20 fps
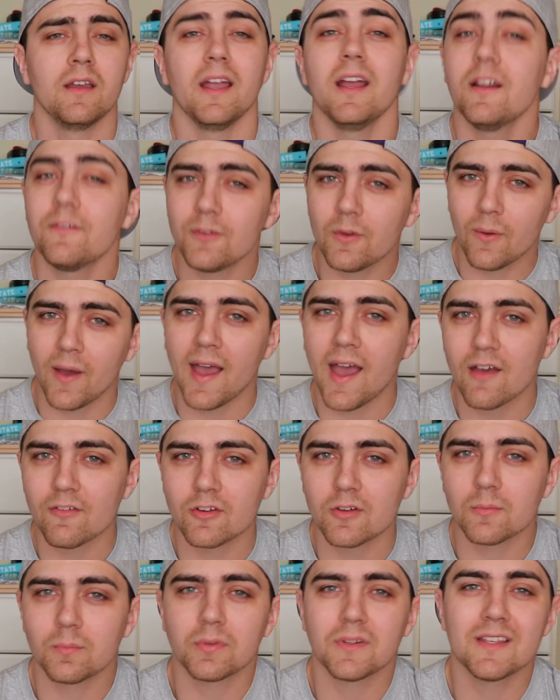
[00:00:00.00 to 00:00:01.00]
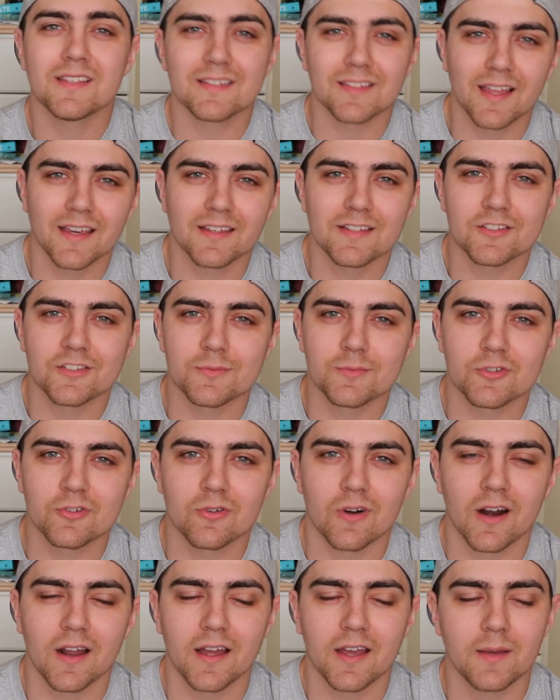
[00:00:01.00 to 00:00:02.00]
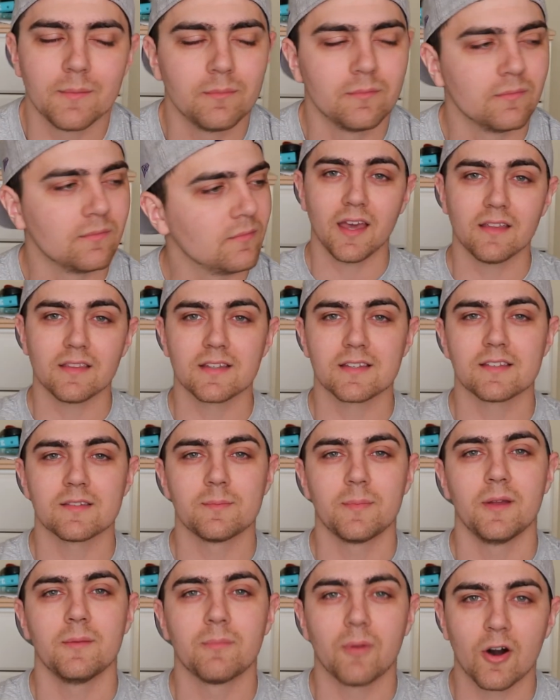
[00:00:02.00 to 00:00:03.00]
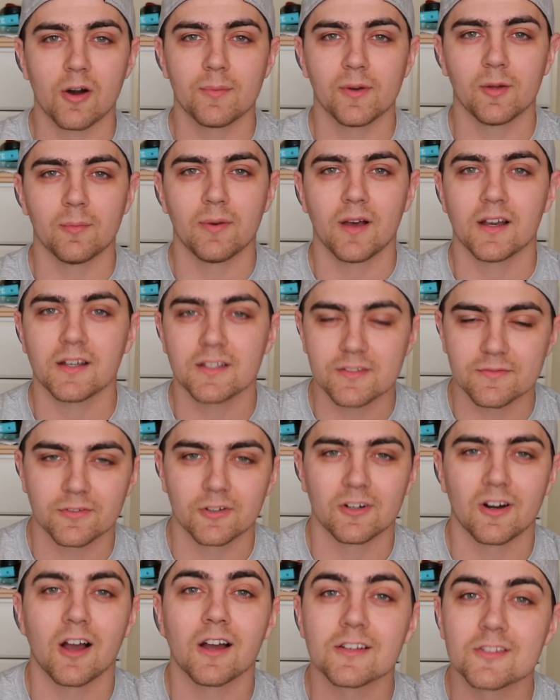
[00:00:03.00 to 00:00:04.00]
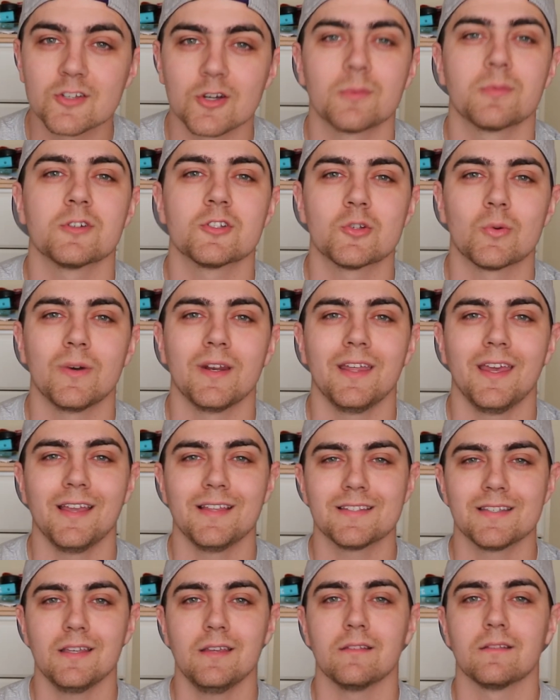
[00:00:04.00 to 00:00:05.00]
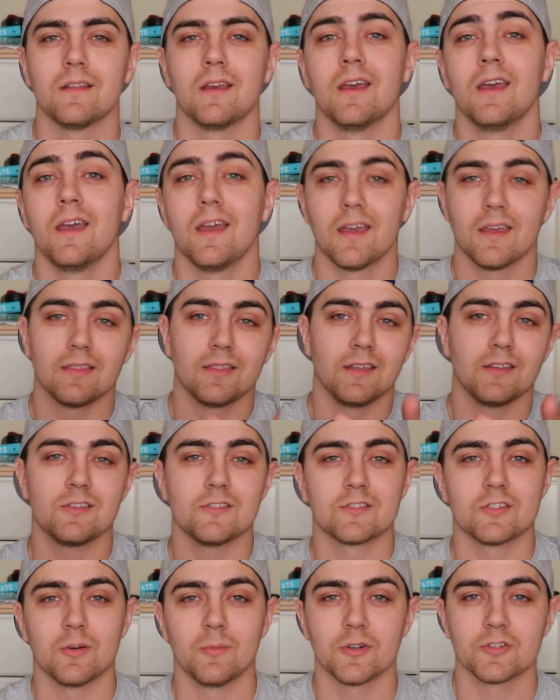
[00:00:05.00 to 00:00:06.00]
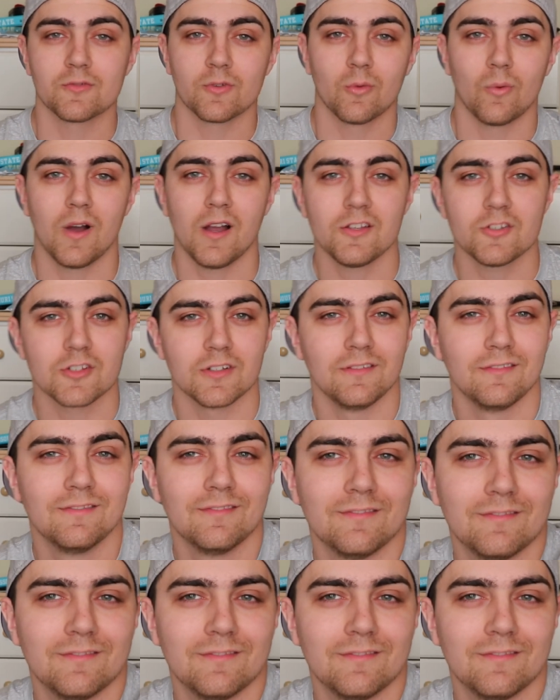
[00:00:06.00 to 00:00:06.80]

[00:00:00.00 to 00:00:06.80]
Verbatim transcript: And if you haven't, please like and subscribe. Yeah, this has been Barbell Box for October twenty eighteen. Thank you so much for watching.